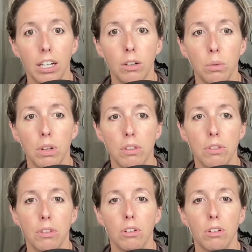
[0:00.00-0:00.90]
with
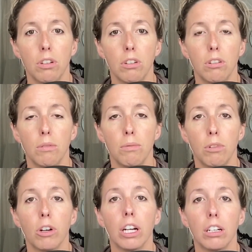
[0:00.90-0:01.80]

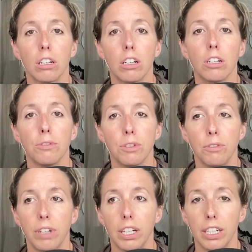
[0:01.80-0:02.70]
greater curve
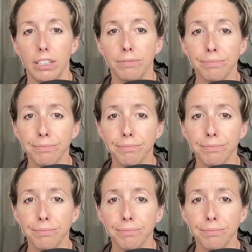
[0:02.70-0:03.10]
severity.